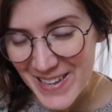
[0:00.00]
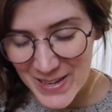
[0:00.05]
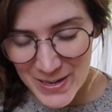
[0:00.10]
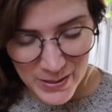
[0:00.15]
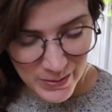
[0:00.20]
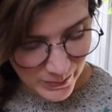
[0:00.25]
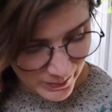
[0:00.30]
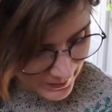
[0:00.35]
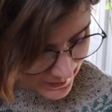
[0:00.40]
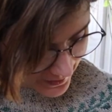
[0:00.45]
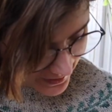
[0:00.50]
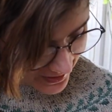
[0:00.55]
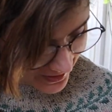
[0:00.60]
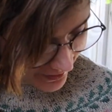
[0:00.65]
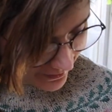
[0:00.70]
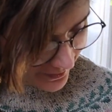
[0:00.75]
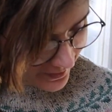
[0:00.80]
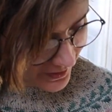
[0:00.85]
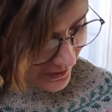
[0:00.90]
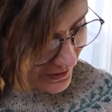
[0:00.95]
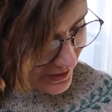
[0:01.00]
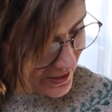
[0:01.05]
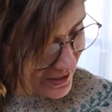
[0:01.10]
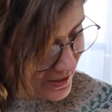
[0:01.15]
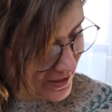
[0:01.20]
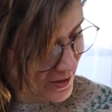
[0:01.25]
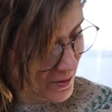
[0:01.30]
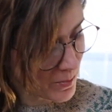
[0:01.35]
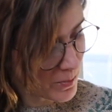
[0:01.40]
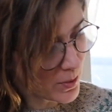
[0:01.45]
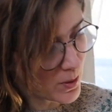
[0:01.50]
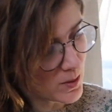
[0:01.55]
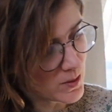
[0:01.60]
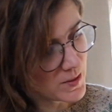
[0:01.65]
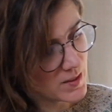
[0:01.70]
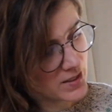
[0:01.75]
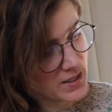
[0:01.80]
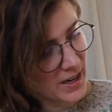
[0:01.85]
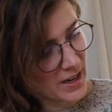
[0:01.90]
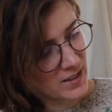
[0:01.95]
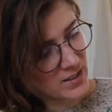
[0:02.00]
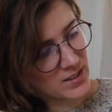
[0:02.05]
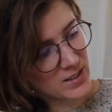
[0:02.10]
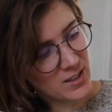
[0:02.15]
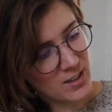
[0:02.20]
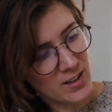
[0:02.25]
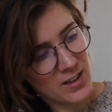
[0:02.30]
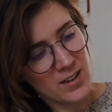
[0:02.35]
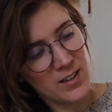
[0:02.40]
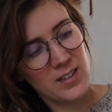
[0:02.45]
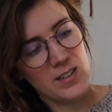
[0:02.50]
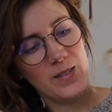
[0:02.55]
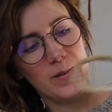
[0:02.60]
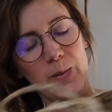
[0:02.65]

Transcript: It was definitely an impulse cast on.